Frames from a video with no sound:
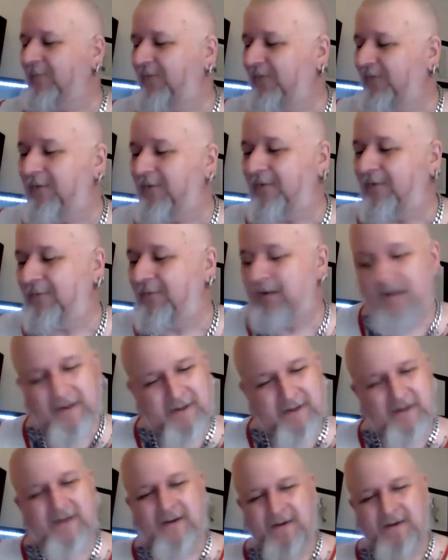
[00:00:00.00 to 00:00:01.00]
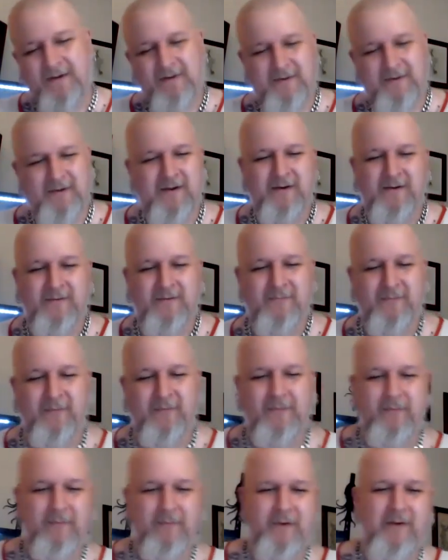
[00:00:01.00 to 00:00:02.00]
So
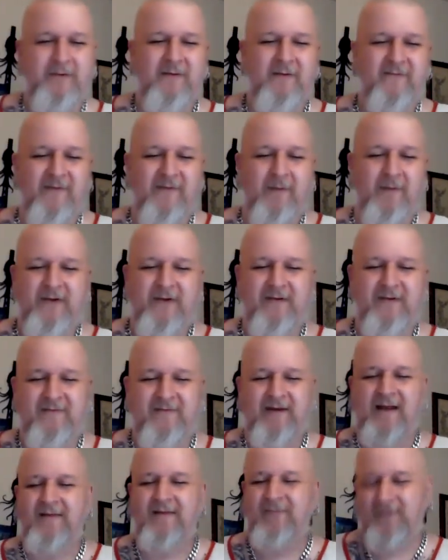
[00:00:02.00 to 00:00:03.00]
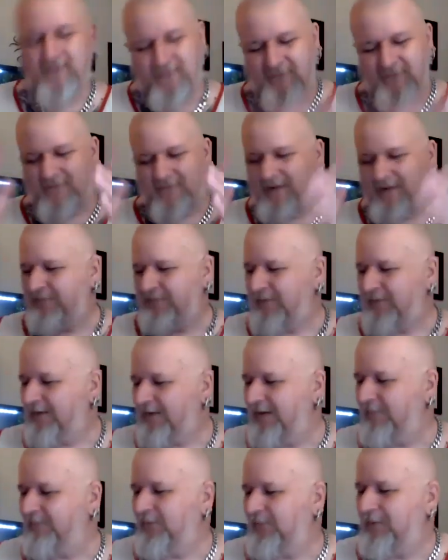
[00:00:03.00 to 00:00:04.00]
we're on the subject of tattoos, and I
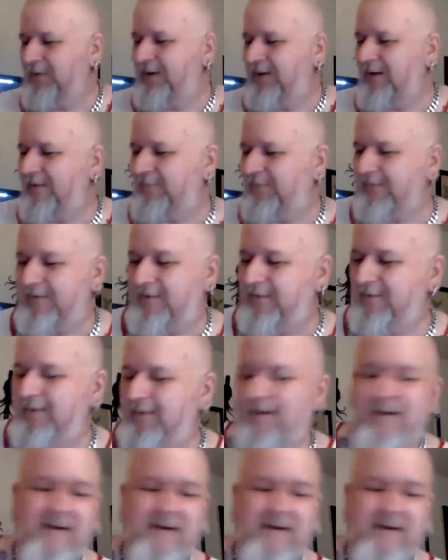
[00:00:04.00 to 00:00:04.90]
figured I'd put it out there.